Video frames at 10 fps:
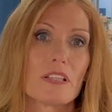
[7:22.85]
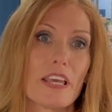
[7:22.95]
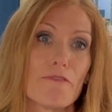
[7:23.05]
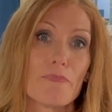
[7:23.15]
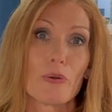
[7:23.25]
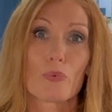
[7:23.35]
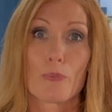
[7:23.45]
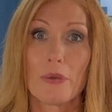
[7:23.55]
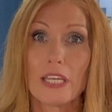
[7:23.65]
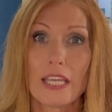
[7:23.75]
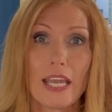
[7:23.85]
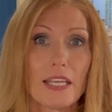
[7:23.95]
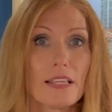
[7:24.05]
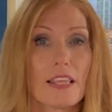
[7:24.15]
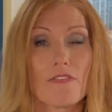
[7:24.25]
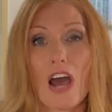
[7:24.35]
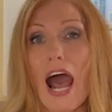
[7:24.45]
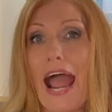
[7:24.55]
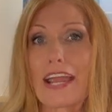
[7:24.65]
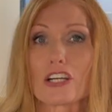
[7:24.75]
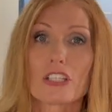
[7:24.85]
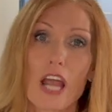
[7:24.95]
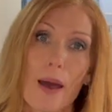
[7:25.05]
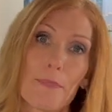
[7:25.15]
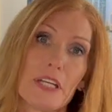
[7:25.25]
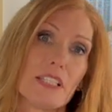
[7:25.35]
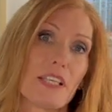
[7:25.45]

they've been remediated, they've hired companies,